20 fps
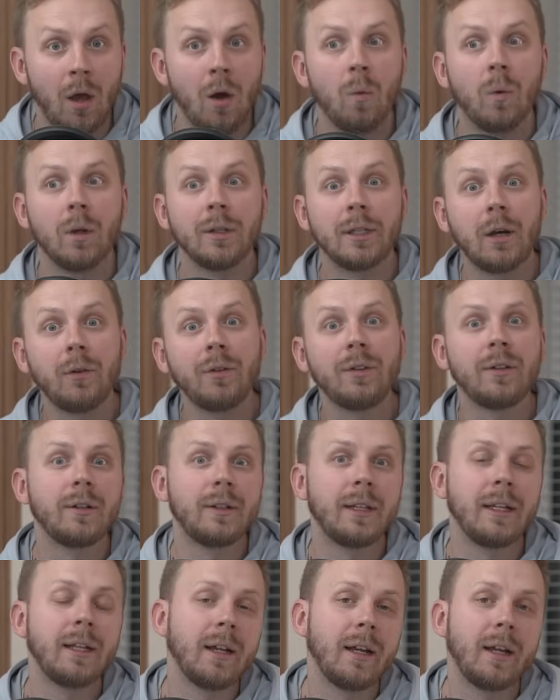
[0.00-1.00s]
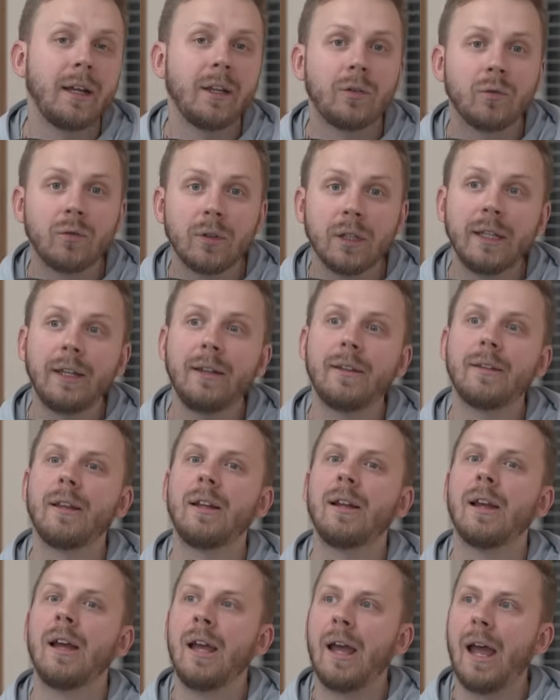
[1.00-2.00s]
Well, now Certina is
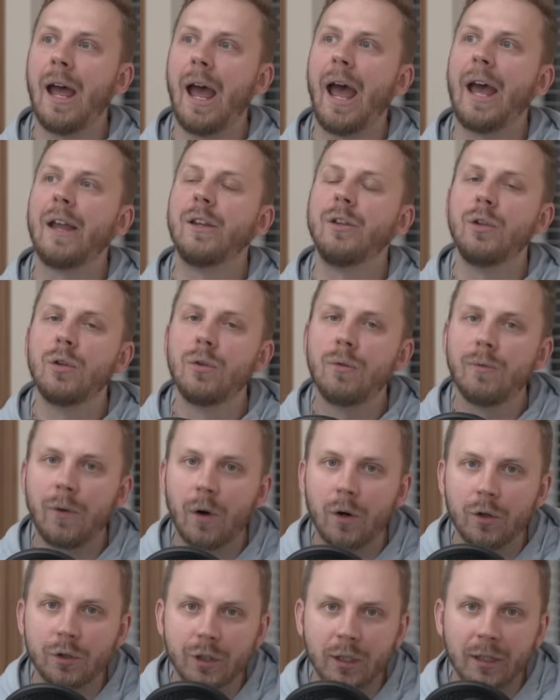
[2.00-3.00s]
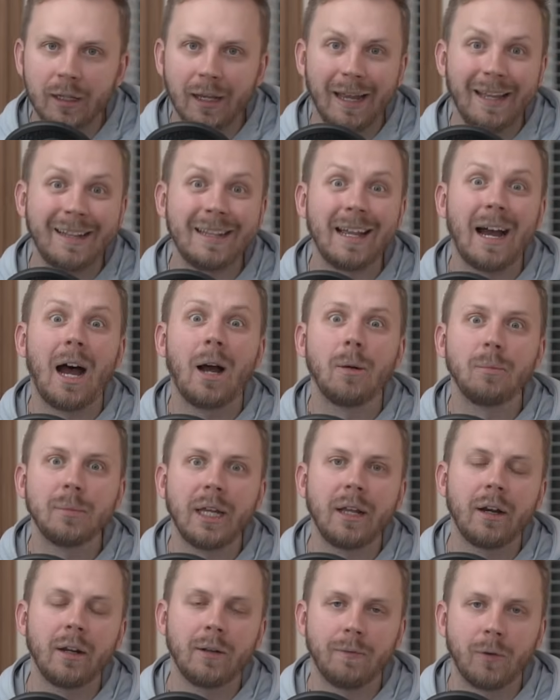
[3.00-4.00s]
releasing a new version and
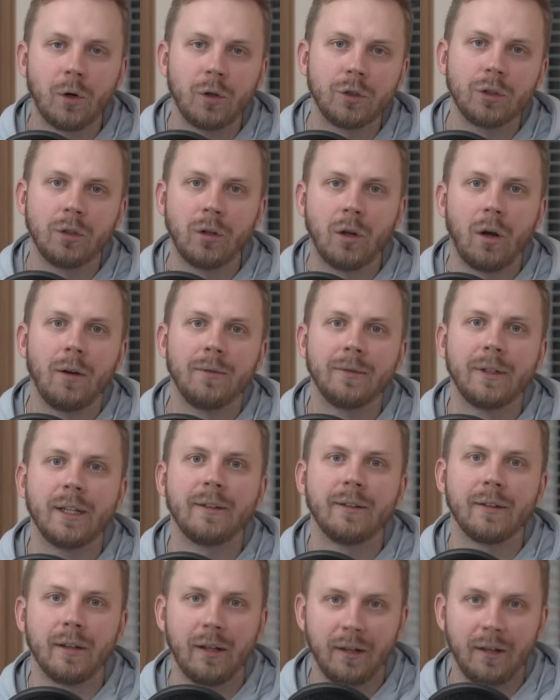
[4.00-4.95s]
updated version of this